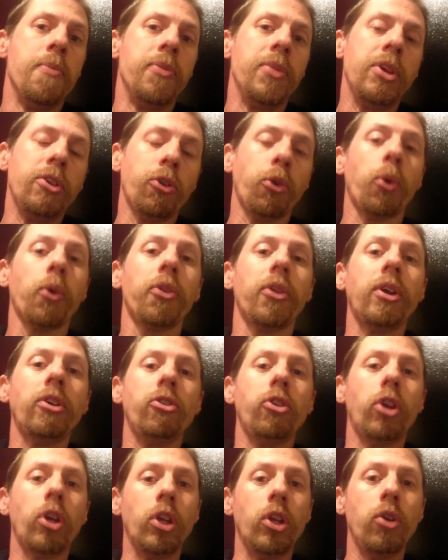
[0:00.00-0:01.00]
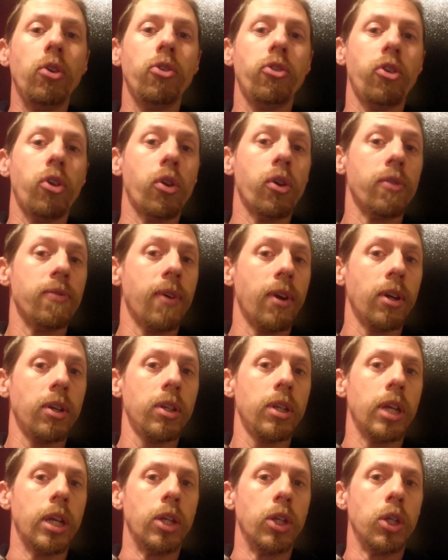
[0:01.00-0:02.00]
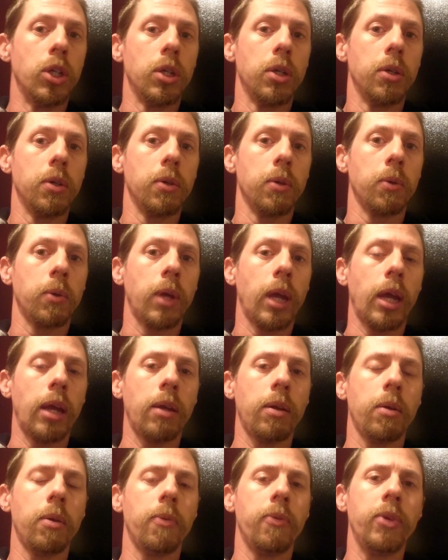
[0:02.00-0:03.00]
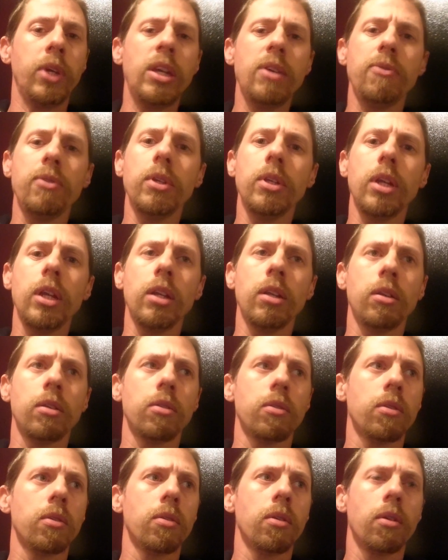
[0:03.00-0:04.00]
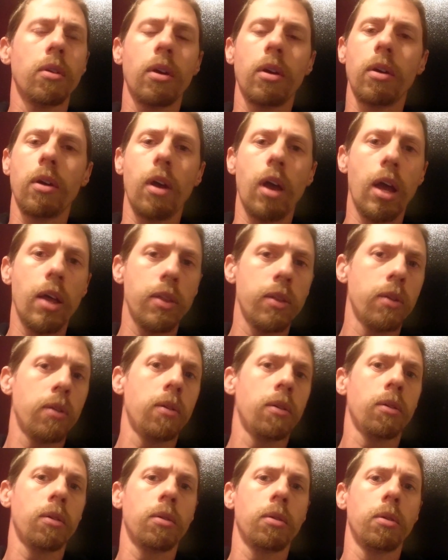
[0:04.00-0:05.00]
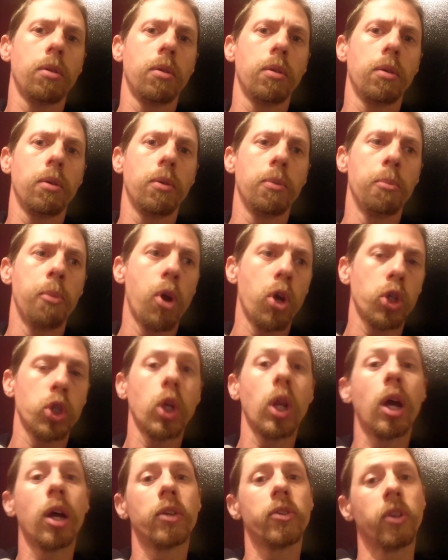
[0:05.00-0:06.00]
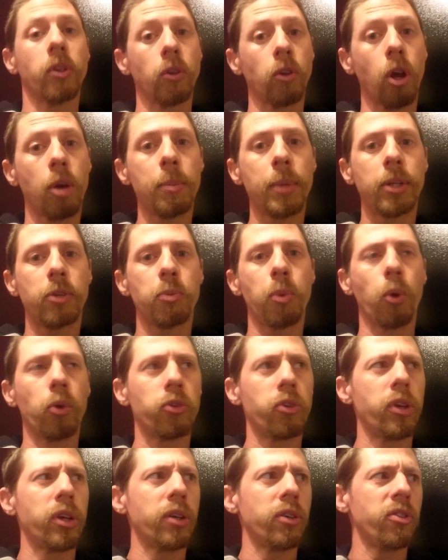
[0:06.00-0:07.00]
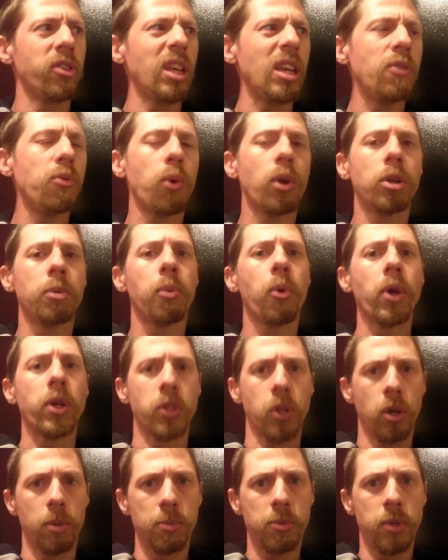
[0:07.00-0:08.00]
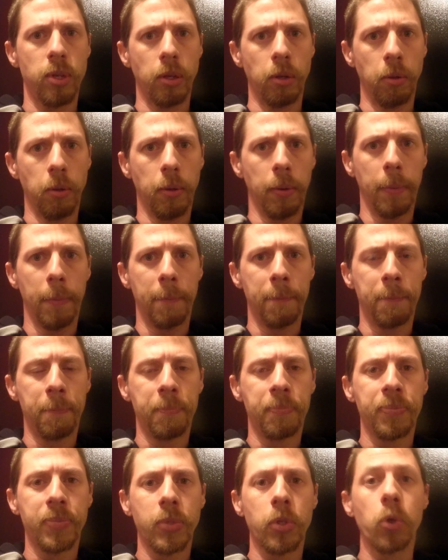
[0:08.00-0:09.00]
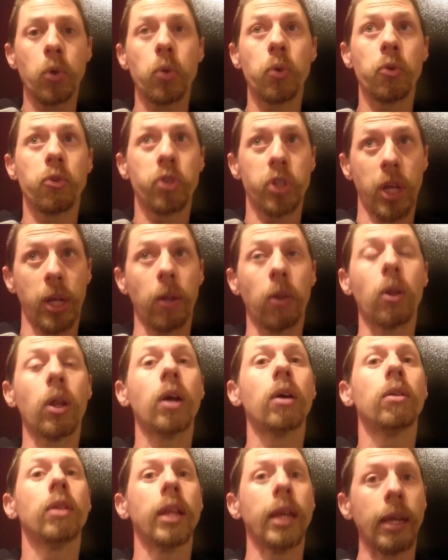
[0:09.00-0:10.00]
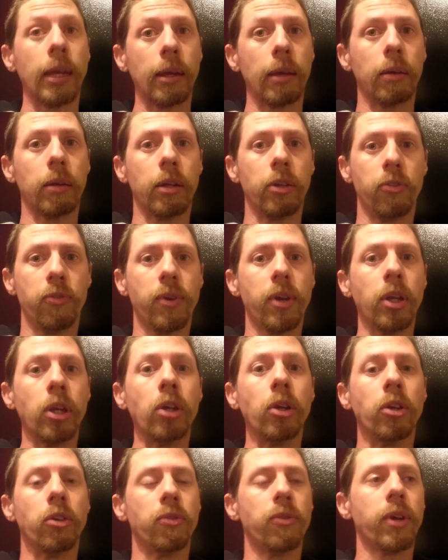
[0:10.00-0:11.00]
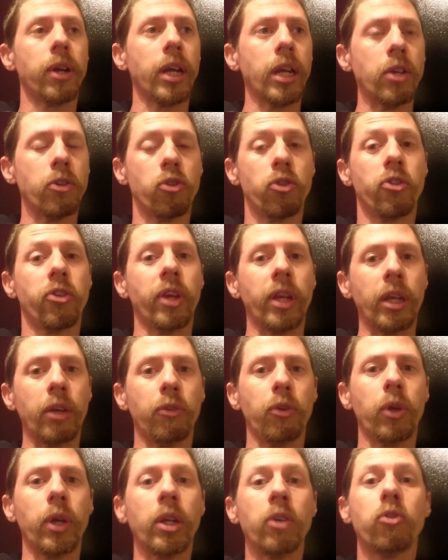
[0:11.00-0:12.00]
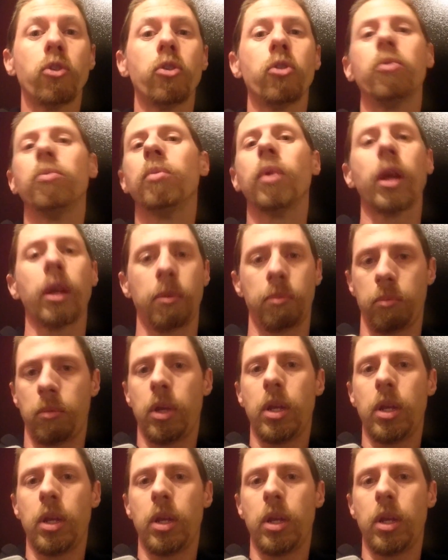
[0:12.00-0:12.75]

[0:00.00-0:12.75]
These are all things you can use to your advantage, okay? Even in other martial arts and combat sports, Steve Wonderboy Thompson, whose channel I'll link, it's very good, very interesting if you're into like